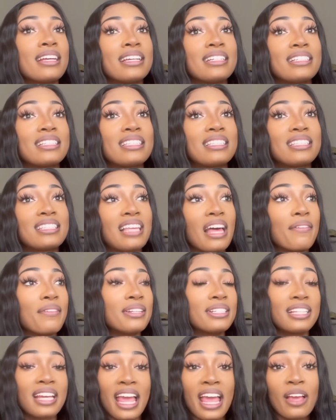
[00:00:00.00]

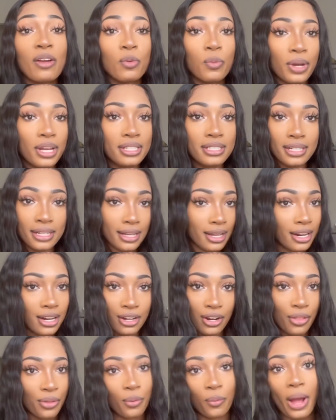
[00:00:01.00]
7 to 8 weeks to get
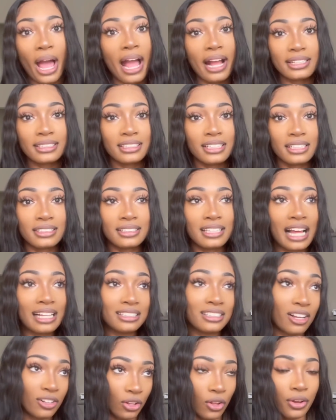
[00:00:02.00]
another wax because
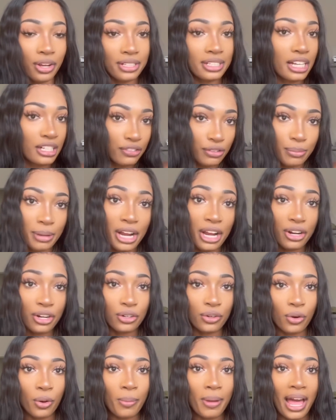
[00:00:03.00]
that's how long it takes for my hair to
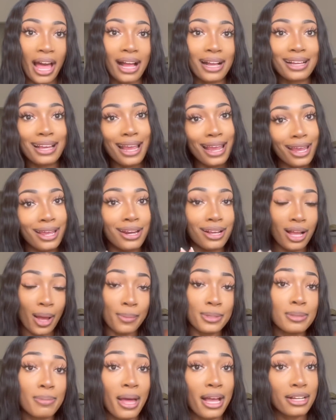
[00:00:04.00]
grow back and it
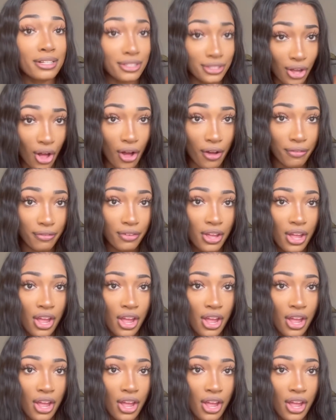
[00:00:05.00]
comes back soft.